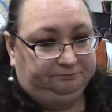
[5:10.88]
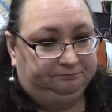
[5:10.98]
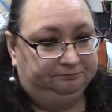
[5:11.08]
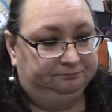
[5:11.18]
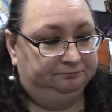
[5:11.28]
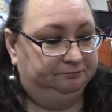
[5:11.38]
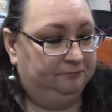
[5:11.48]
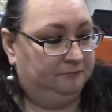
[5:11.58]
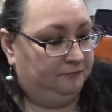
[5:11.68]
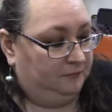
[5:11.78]

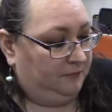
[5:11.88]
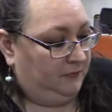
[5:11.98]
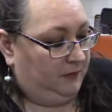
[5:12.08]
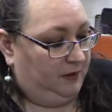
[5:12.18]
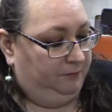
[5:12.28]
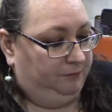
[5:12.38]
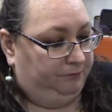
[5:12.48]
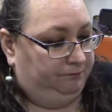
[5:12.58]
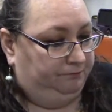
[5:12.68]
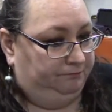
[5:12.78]

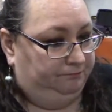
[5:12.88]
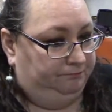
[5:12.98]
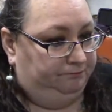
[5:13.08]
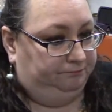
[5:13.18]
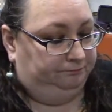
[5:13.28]
No one is speaking in this clip.